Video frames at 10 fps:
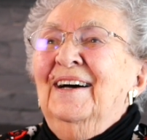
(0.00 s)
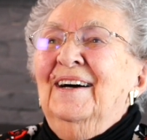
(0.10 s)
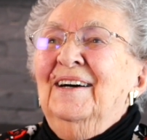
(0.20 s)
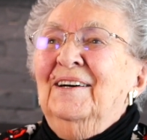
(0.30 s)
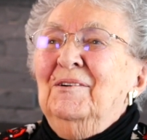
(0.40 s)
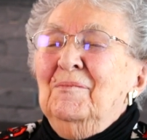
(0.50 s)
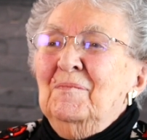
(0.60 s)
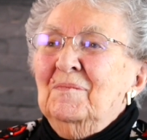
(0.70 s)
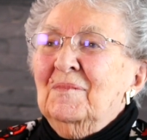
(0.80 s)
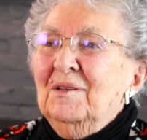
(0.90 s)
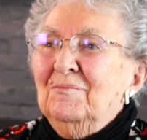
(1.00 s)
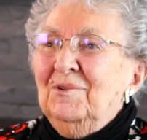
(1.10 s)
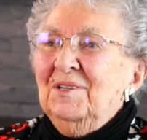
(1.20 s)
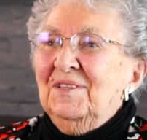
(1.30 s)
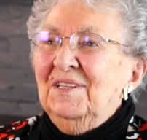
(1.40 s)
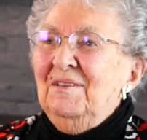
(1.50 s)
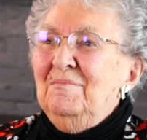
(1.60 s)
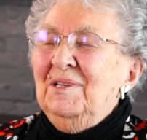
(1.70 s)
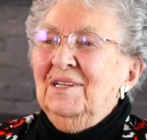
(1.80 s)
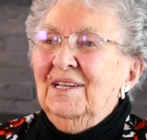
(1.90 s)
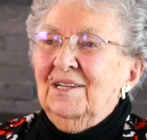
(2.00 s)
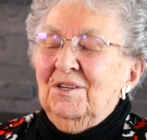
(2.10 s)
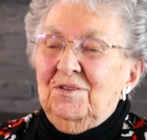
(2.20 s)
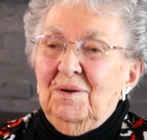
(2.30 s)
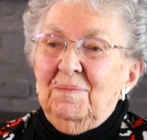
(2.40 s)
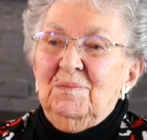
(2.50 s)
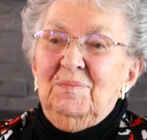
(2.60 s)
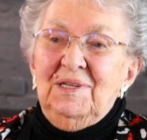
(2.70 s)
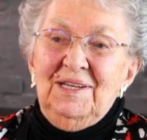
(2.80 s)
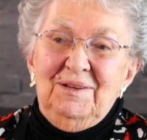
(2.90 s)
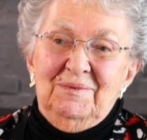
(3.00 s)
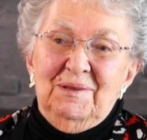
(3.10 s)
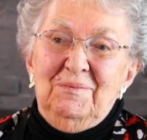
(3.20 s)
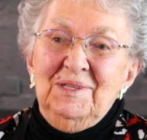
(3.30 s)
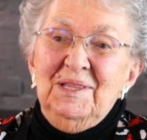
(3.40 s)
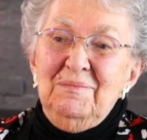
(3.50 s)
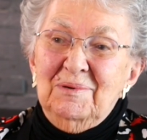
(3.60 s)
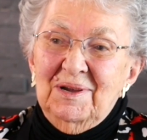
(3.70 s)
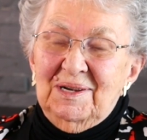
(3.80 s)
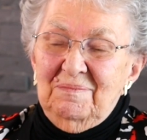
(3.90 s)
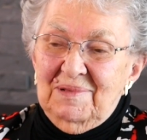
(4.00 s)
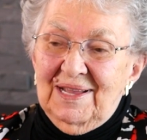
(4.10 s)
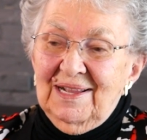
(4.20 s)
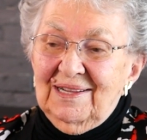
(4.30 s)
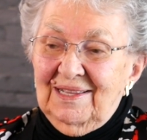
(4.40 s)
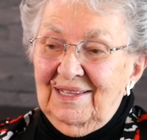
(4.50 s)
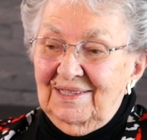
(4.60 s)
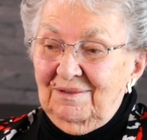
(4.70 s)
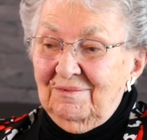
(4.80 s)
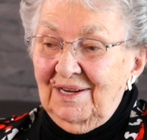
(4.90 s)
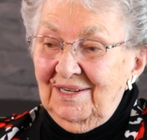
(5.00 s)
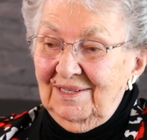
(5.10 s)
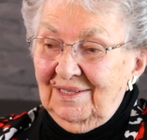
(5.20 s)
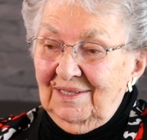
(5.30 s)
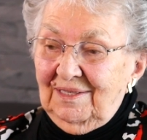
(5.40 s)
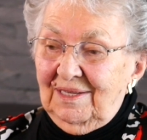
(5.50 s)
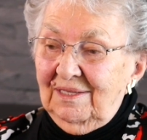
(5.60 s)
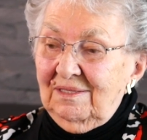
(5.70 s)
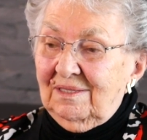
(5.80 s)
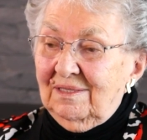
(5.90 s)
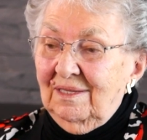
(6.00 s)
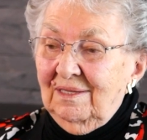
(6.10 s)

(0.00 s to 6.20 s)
Um, it would have saved me a lot of trips. But anyway, when they brought it back, I had to write it on a list.